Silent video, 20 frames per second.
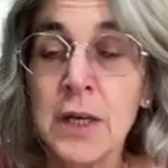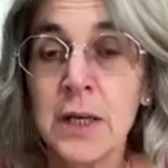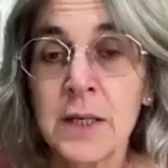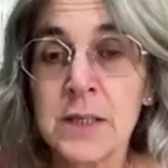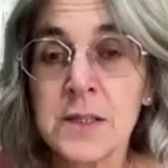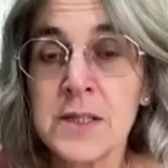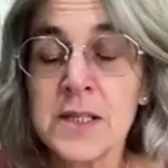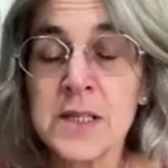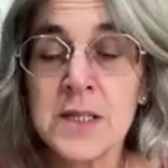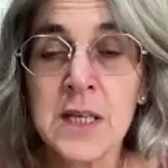
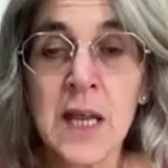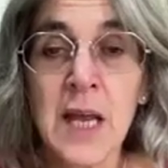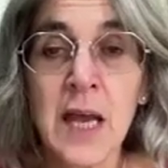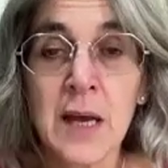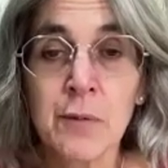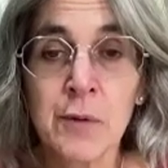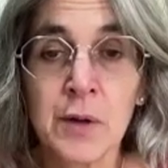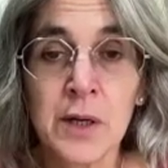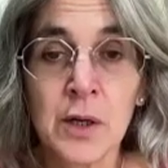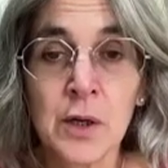and see
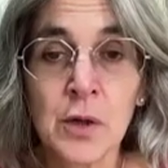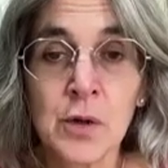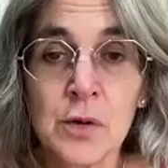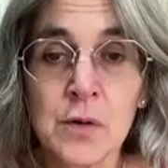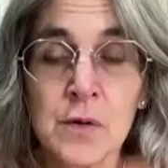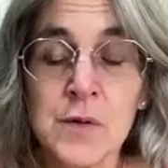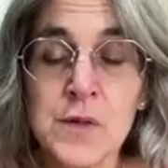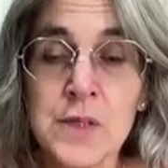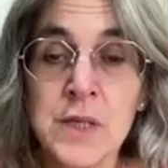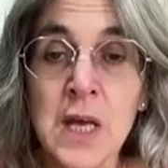how it
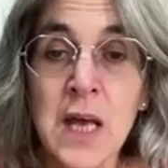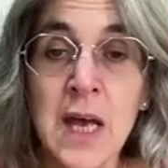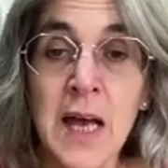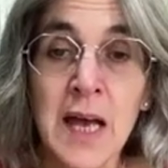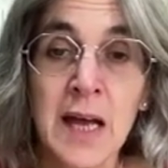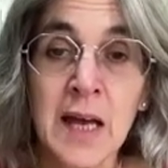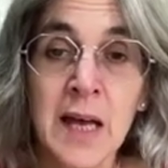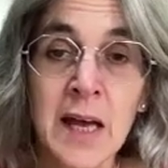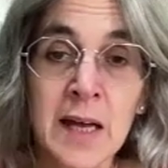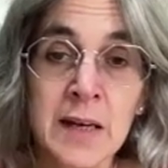looks
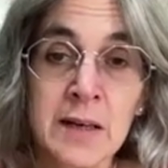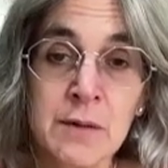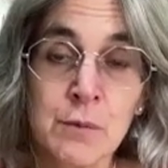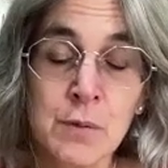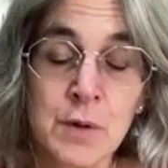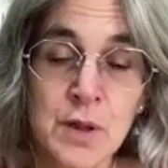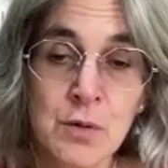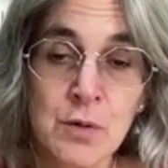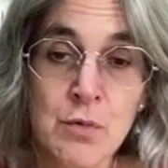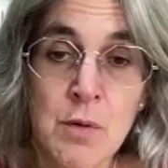and
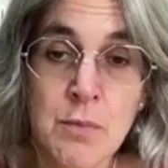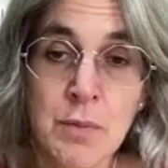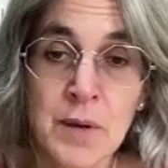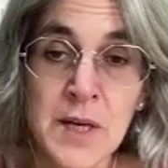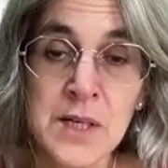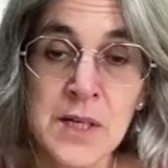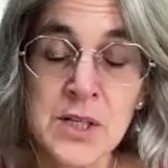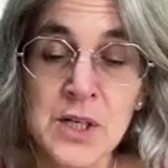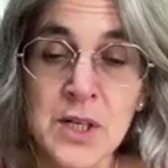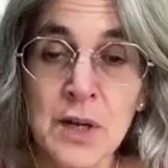with the
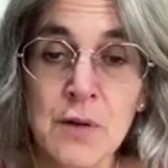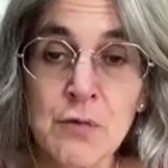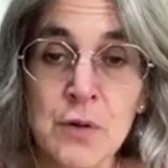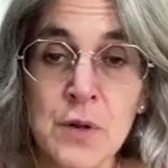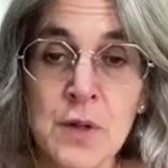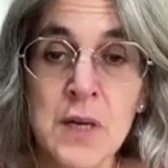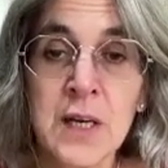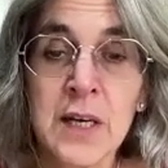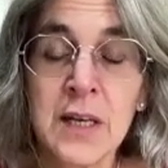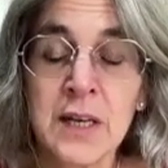repeat and
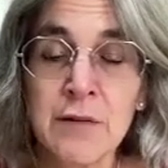everything.